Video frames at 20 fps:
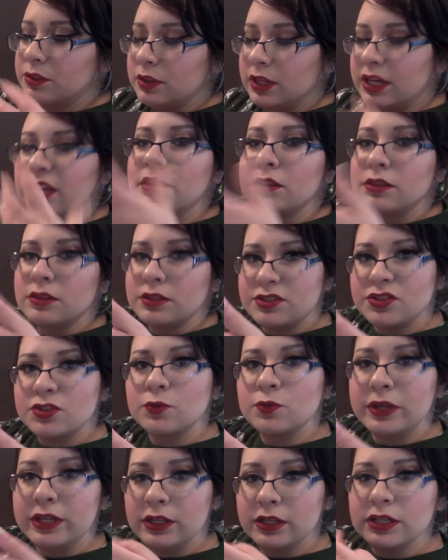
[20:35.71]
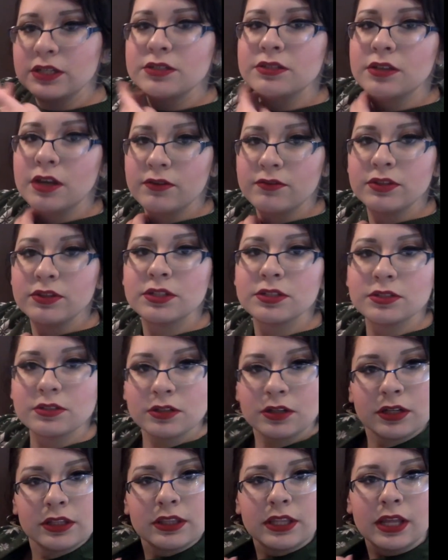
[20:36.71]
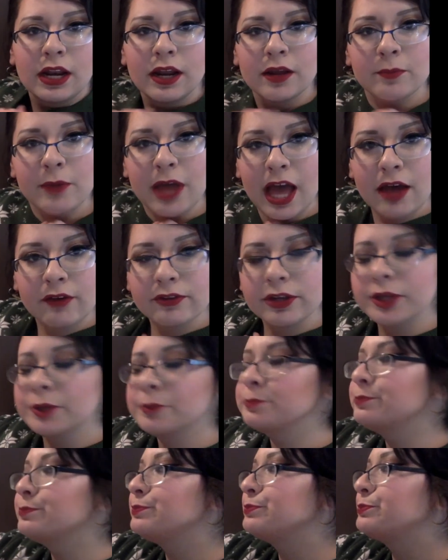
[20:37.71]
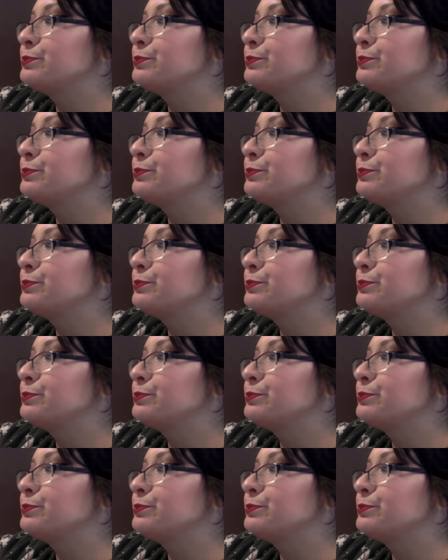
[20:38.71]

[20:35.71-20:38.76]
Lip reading: like the sweetness of the dessert that I'm having.